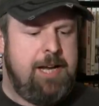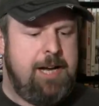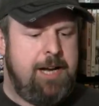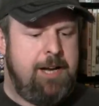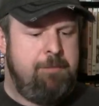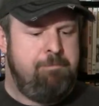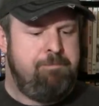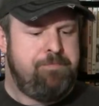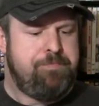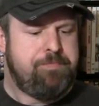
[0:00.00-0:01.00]
The
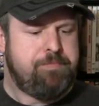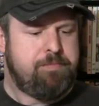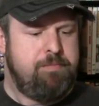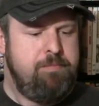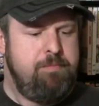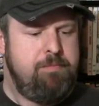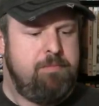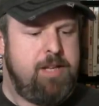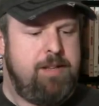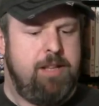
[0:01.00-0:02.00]

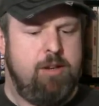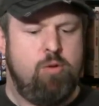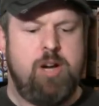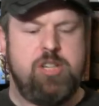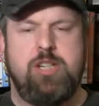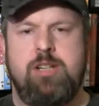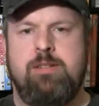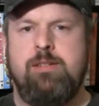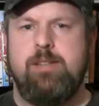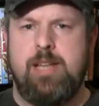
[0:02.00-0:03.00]
other
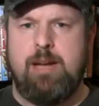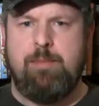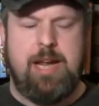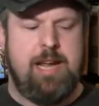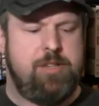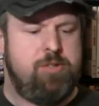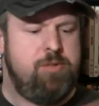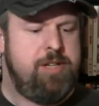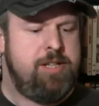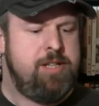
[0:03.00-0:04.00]
question that I'm going to
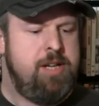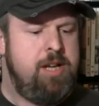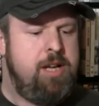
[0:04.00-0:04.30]
answer is,